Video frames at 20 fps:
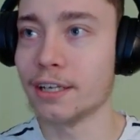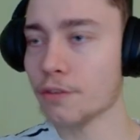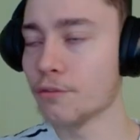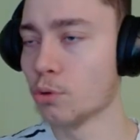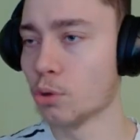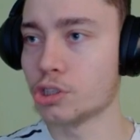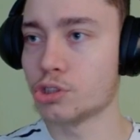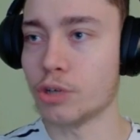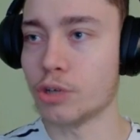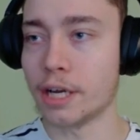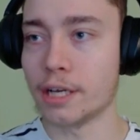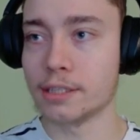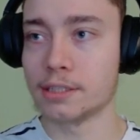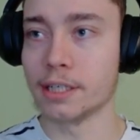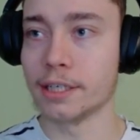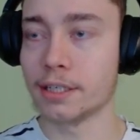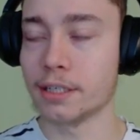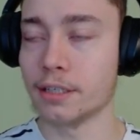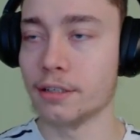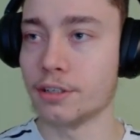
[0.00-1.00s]
If you want to try it, it's
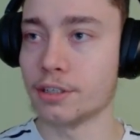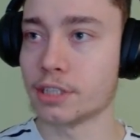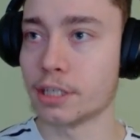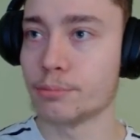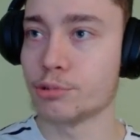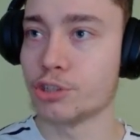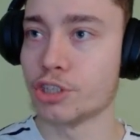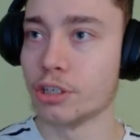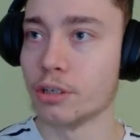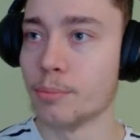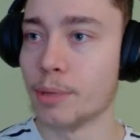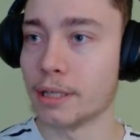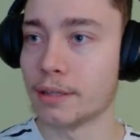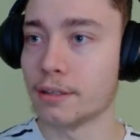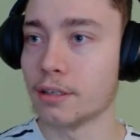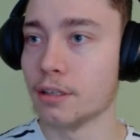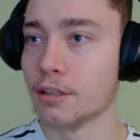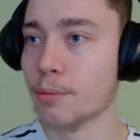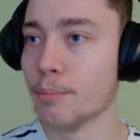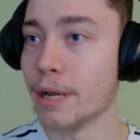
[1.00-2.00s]
linked in the description. But
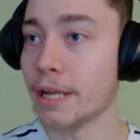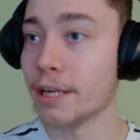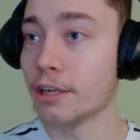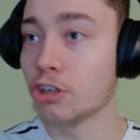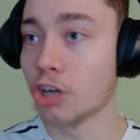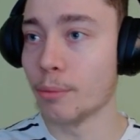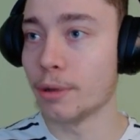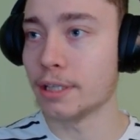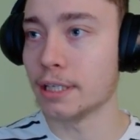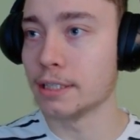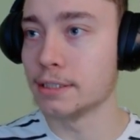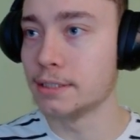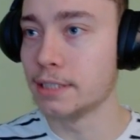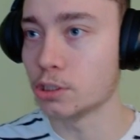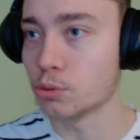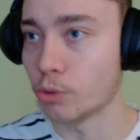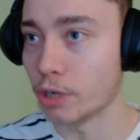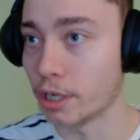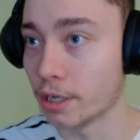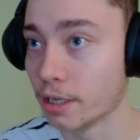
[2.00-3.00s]
the main comment is
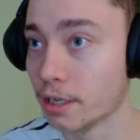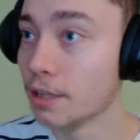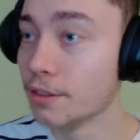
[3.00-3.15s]
this one.